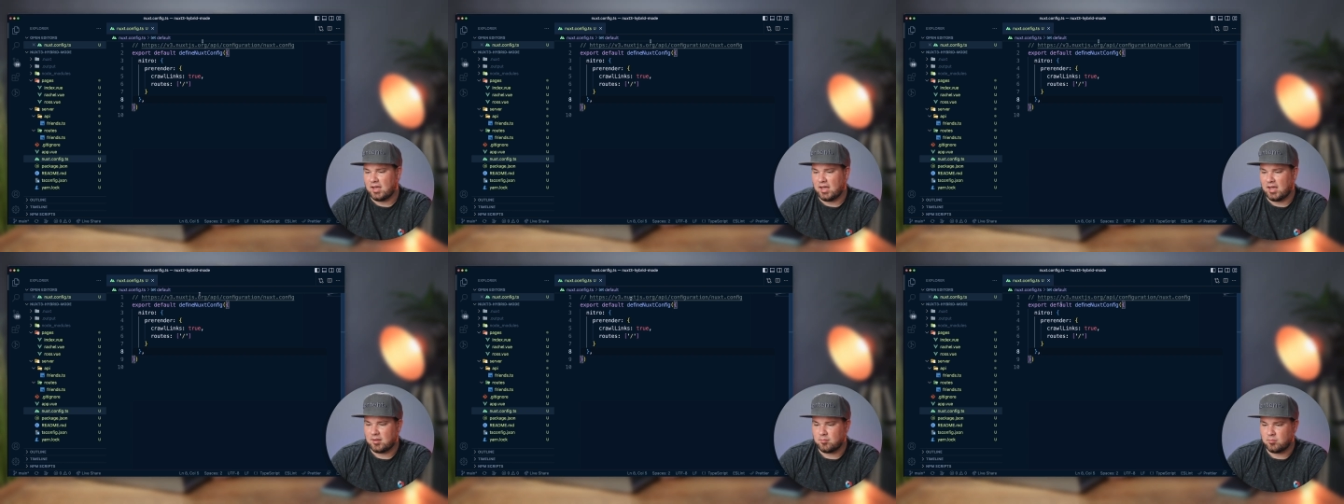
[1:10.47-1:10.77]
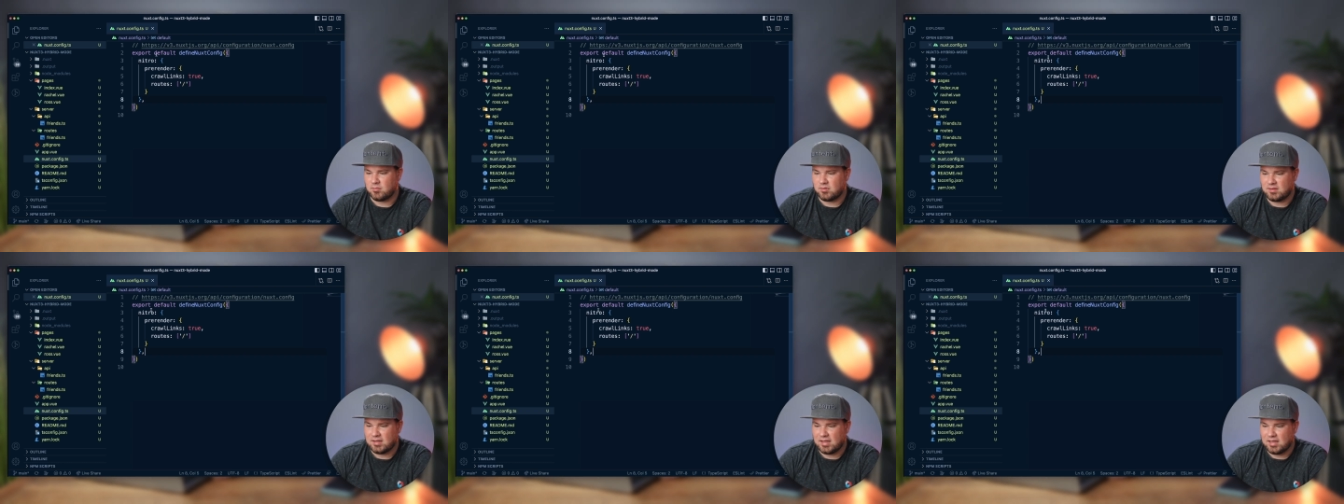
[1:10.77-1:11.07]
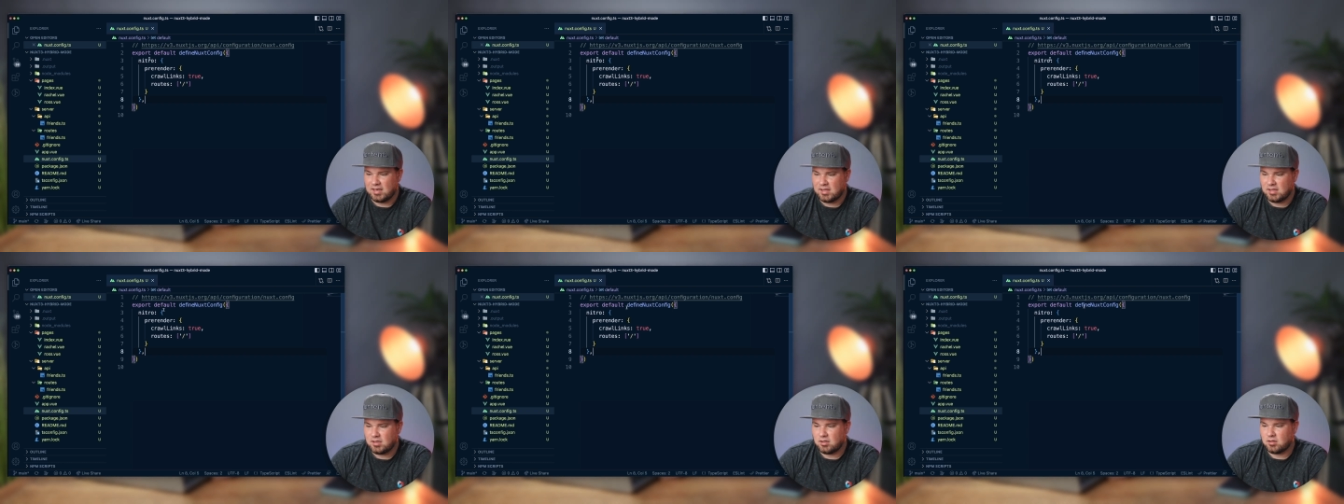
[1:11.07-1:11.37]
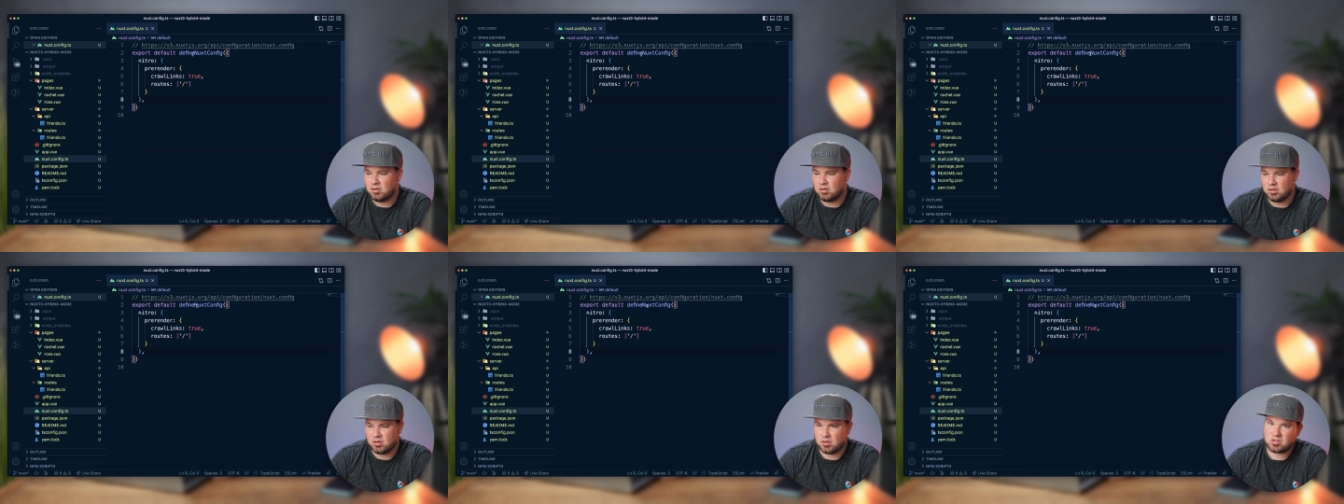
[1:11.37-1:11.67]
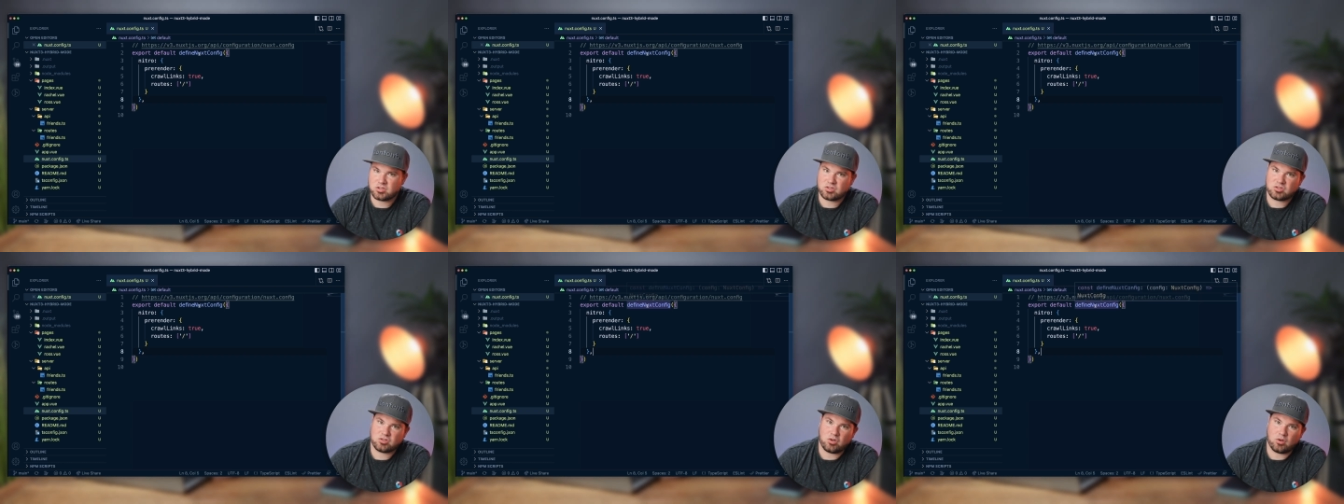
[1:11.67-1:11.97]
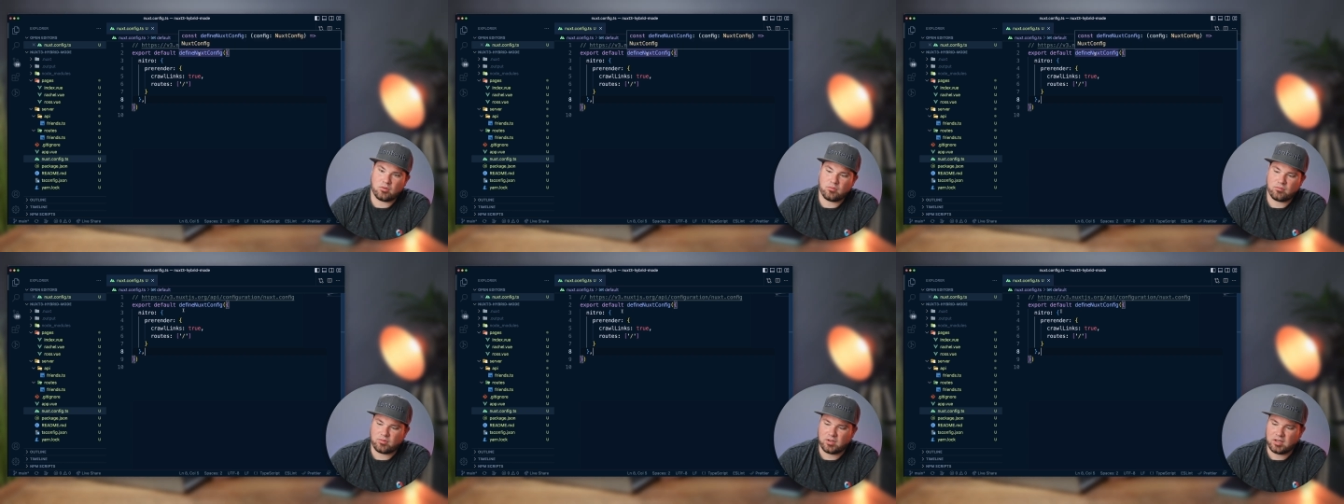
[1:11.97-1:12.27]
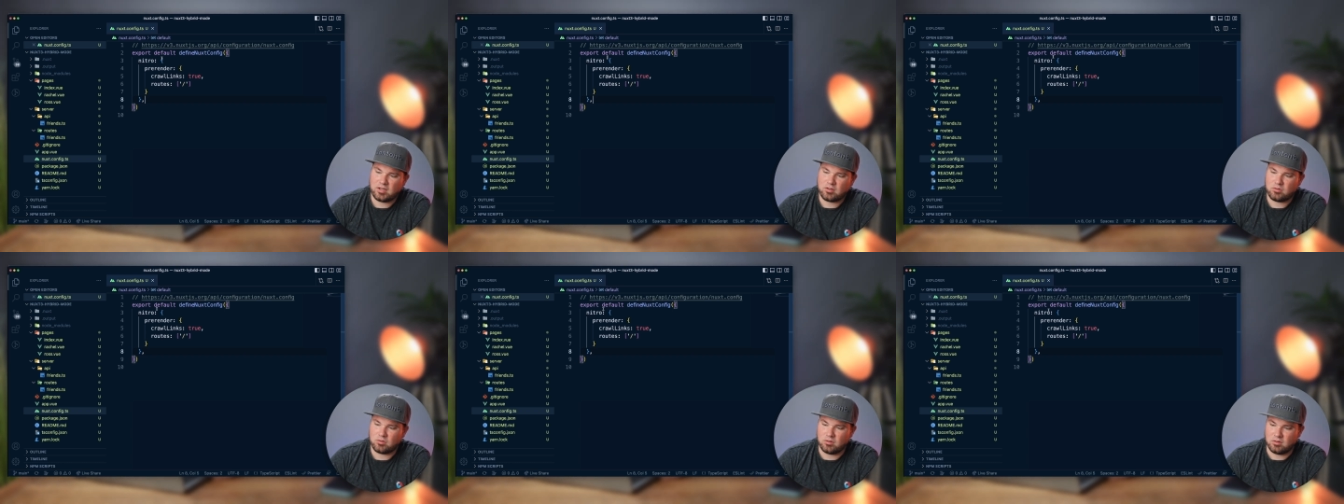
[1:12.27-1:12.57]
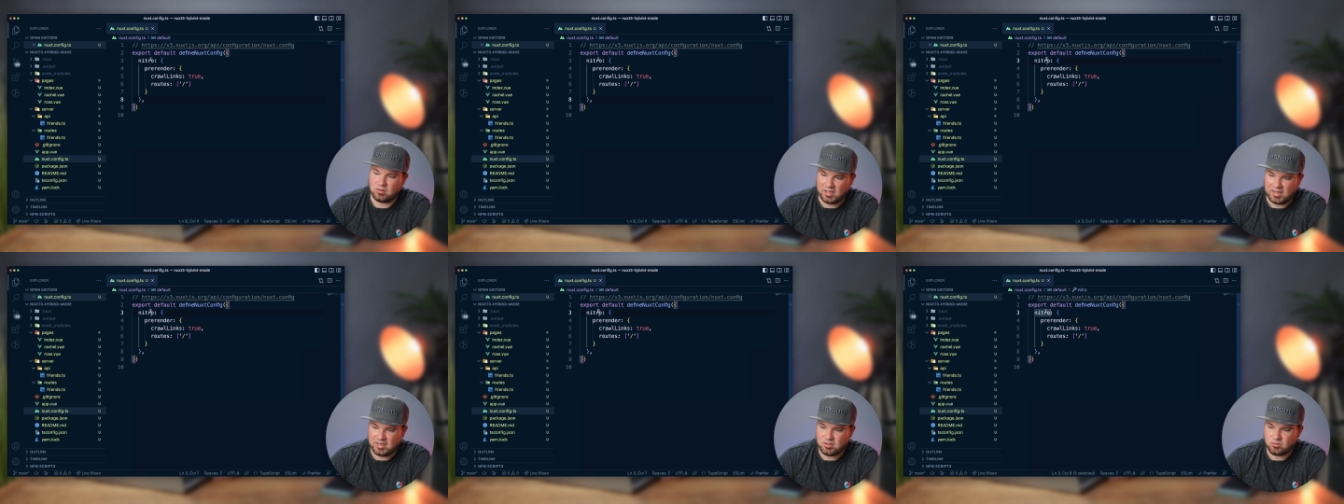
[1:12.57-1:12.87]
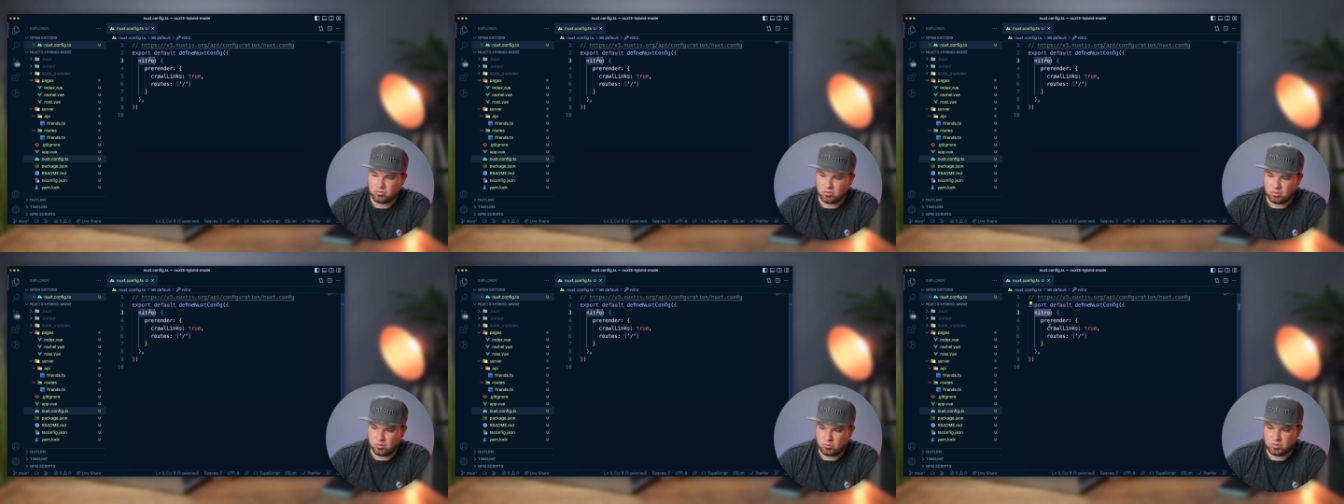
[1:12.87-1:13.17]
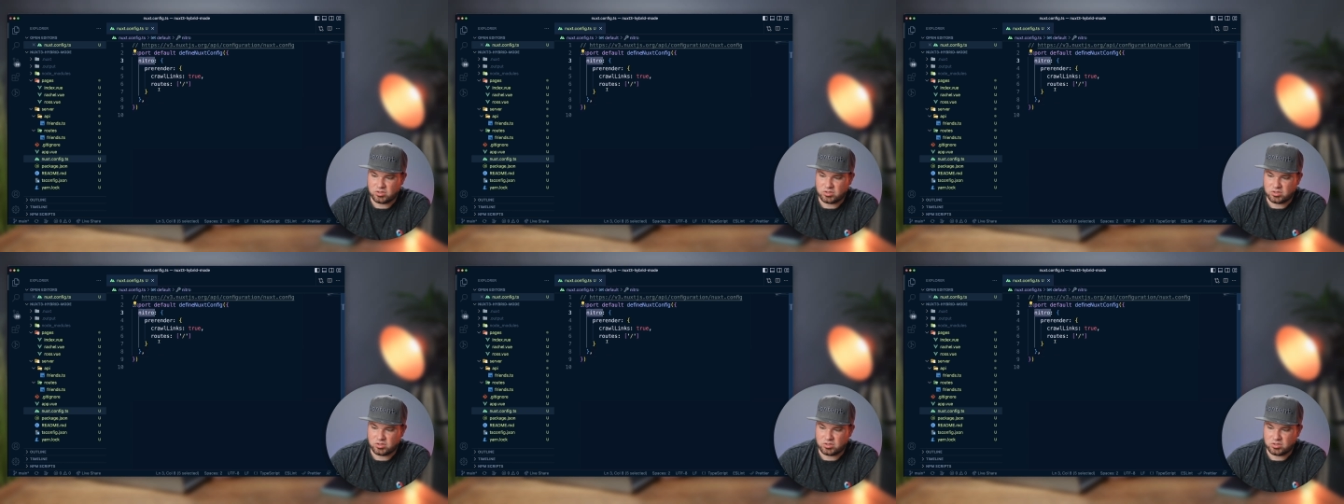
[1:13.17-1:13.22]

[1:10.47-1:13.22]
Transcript: I'm telling Nuxt Config Nitro,